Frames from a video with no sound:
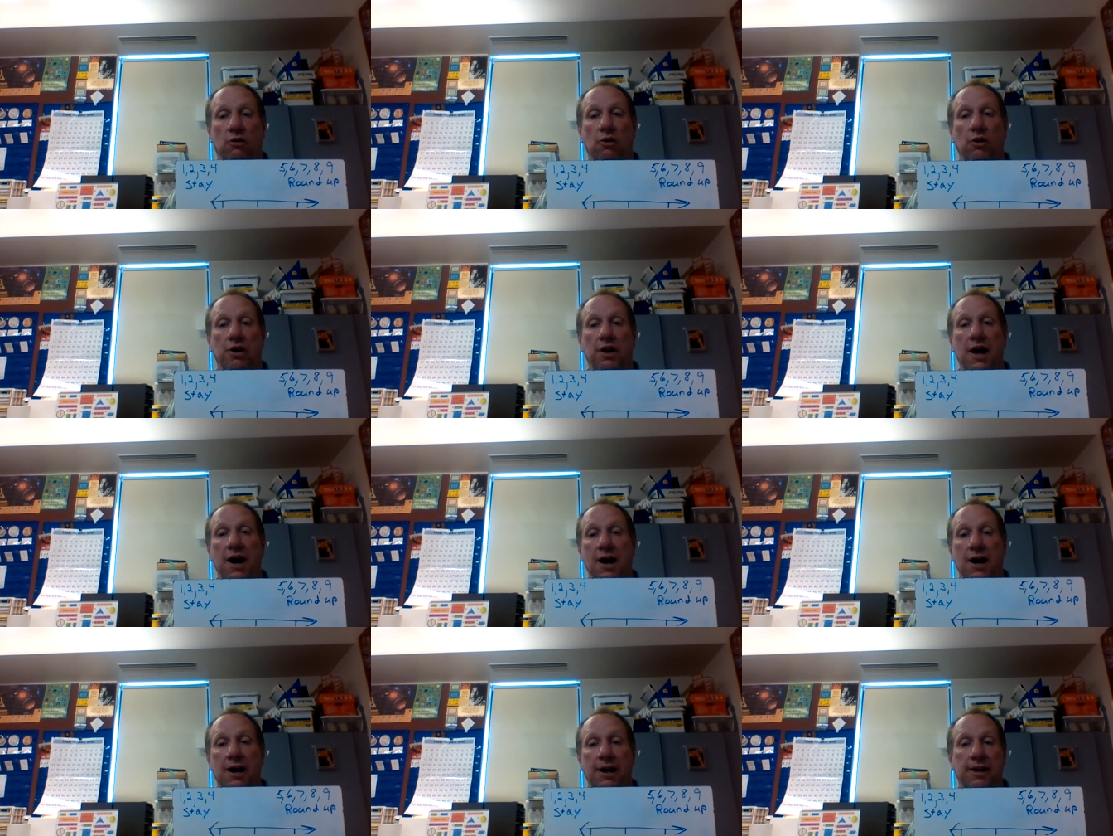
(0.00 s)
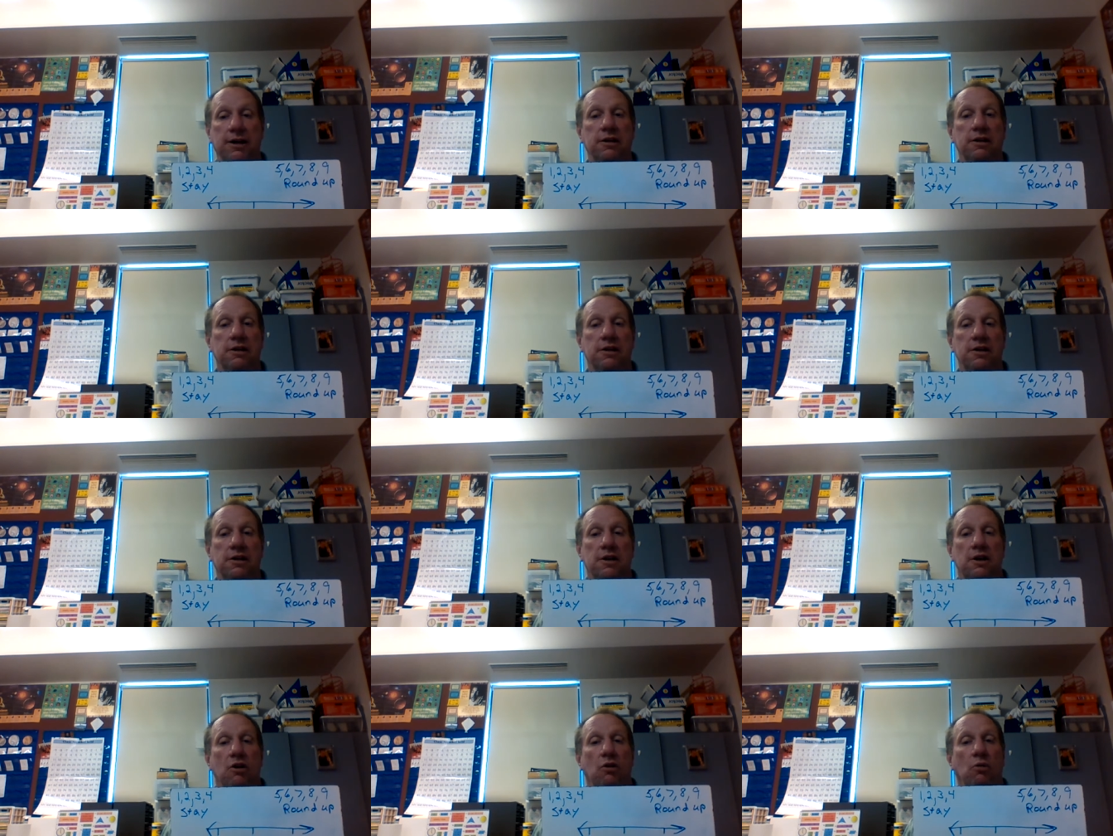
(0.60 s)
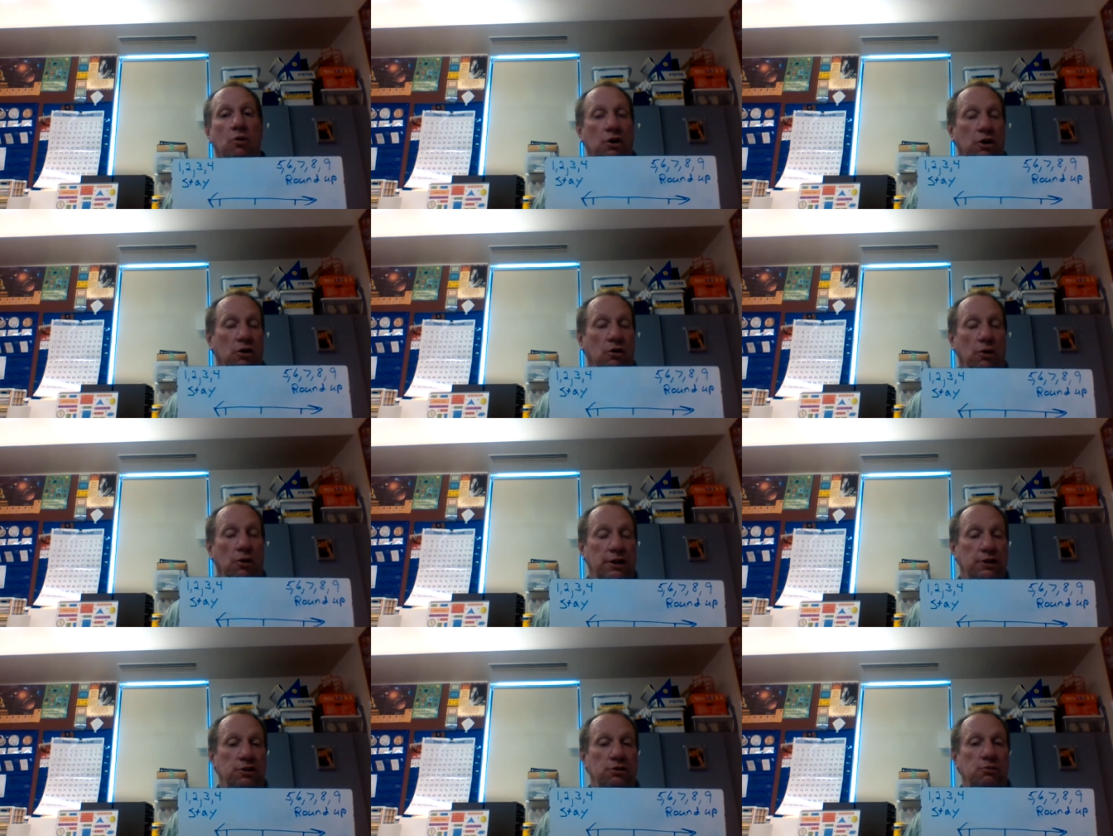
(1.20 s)
or nine, we're
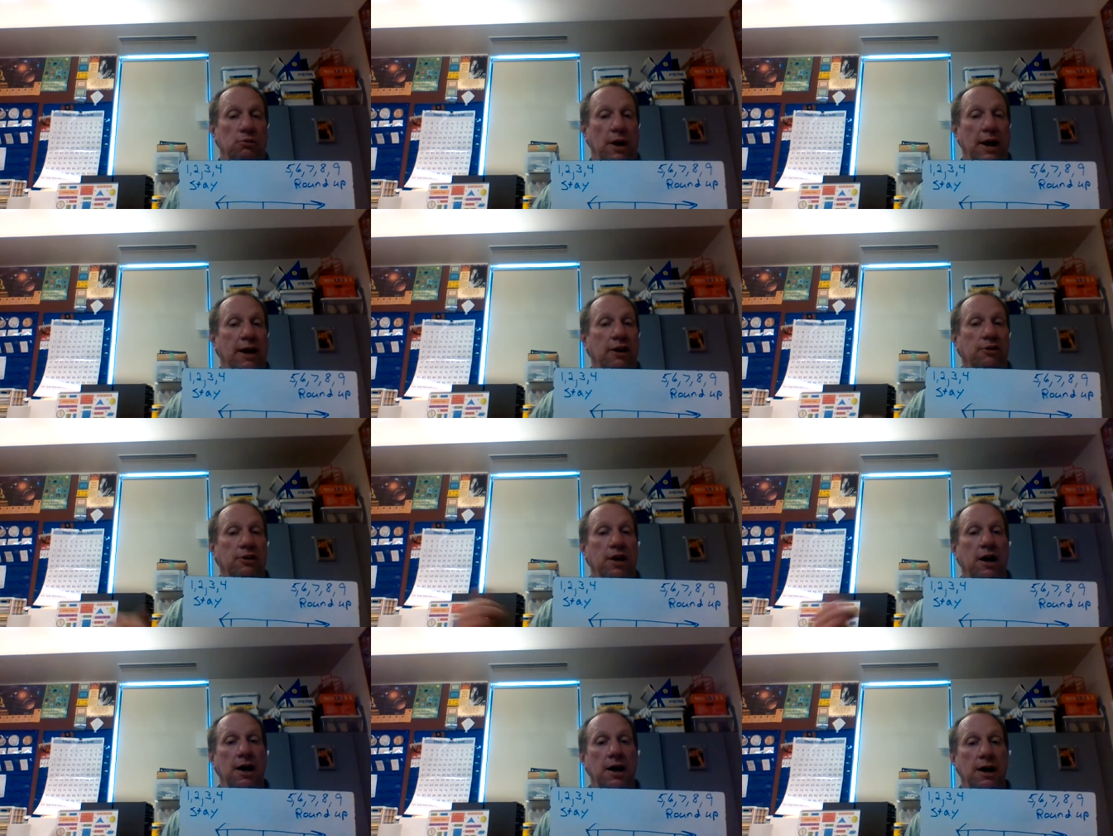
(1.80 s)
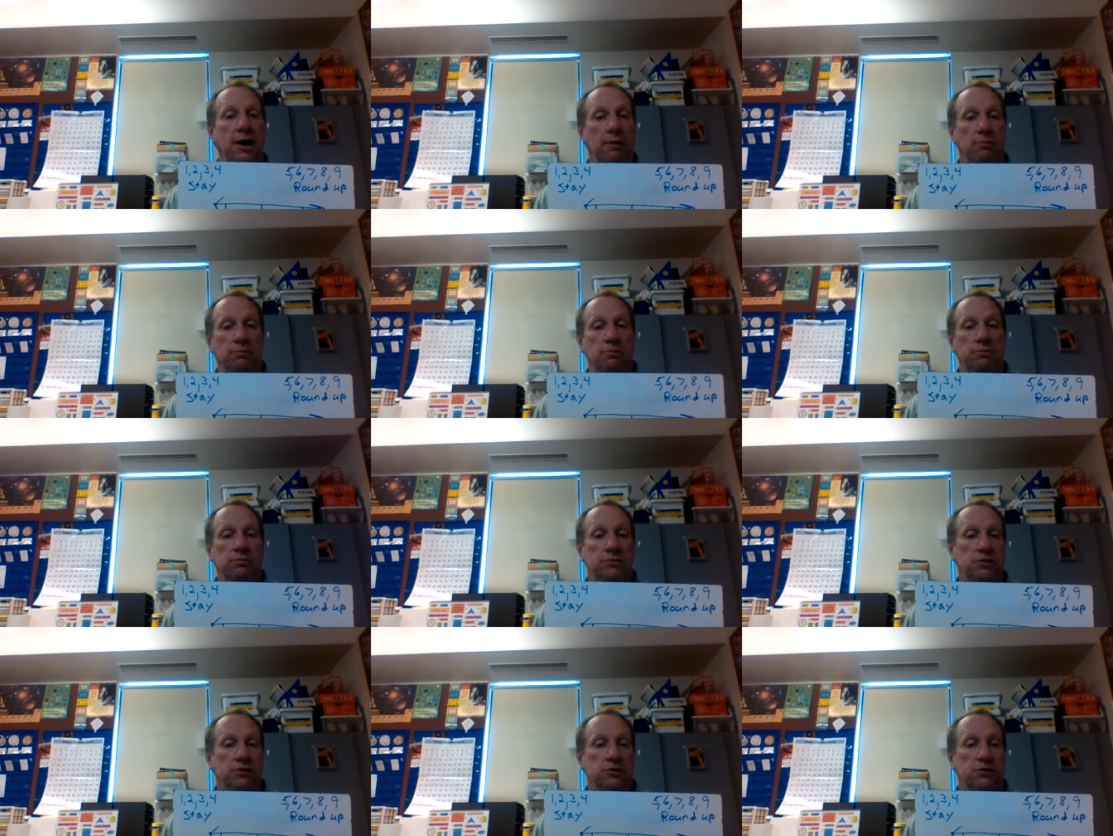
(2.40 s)
going to round up.